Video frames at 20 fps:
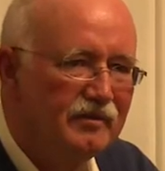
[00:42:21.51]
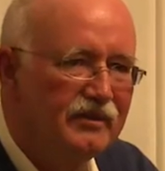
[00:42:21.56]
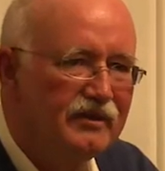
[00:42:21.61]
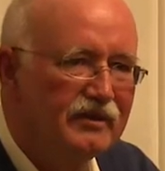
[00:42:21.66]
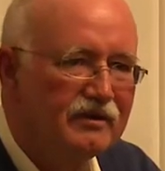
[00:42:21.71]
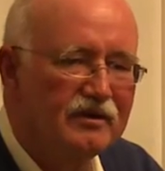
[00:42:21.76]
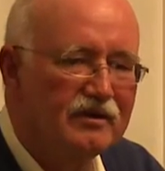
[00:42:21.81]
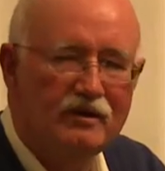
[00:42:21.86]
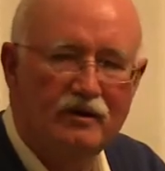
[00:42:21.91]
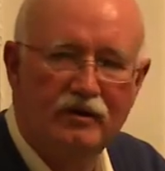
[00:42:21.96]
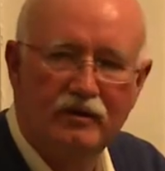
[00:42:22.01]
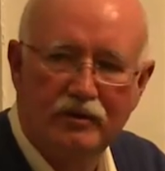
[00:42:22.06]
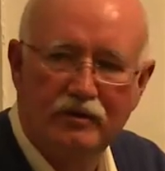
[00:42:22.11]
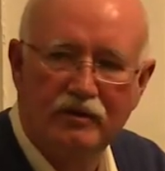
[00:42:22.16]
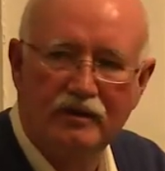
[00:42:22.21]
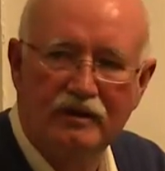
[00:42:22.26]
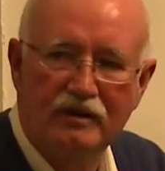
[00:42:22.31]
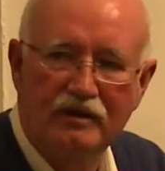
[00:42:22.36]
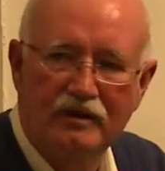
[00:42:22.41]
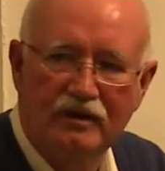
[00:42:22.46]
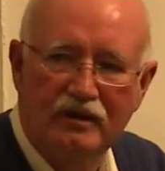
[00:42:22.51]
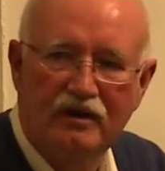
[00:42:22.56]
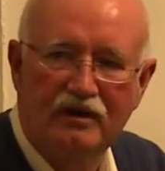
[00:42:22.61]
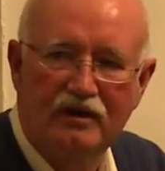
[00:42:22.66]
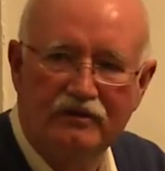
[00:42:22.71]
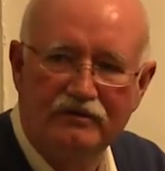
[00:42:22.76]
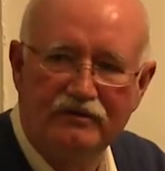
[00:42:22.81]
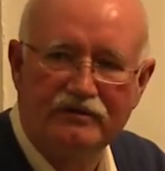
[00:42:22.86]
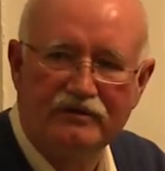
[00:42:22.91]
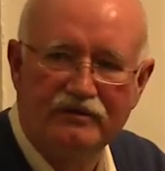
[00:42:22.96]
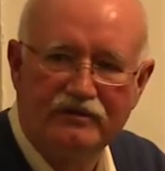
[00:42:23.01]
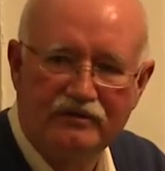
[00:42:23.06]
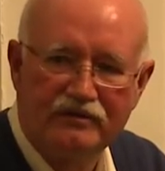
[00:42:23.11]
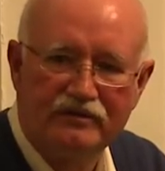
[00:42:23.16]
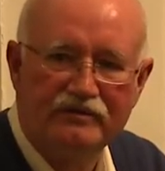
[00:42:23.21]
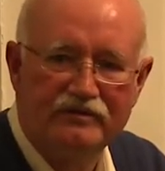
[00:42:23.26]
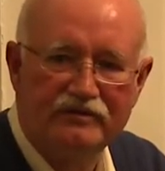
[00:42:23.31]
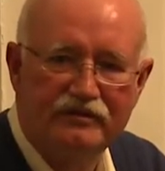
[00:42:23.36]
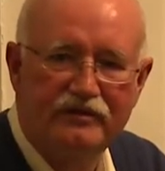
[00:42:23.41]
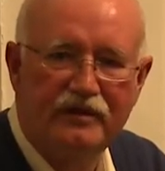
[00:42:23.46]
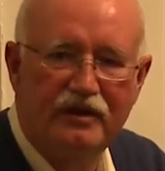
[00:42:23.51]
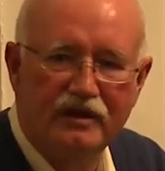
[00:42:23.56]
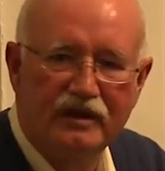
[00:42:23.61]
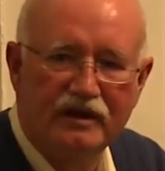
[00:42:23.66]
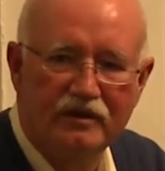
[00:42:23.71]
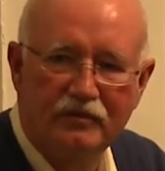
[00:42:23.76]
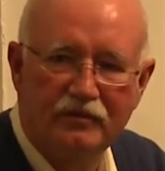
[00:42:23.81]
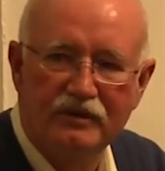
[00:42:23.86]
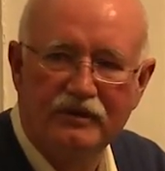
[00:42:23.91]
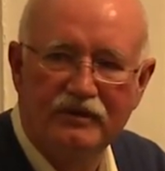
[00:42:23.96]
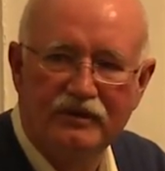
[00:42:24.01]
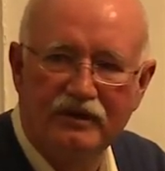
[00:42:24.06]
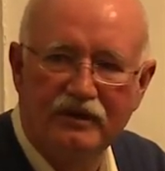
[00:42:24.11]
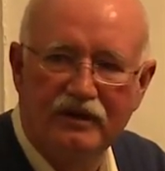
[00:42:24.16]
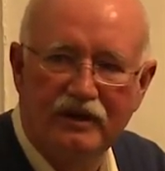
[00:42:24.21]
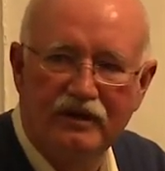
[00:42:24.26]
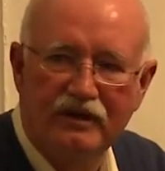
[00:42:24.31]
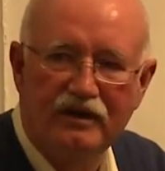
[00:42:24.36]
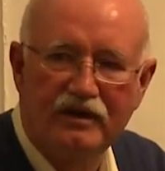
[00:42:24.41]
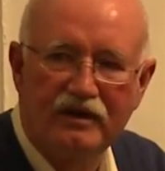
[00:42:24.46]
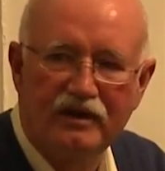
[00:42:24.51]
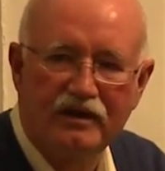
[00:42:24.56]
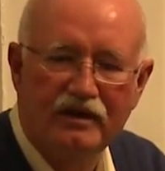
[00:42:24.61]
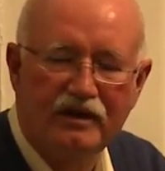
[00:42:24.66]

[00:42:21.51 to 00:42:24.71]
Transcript: the colloquial of falling in with another.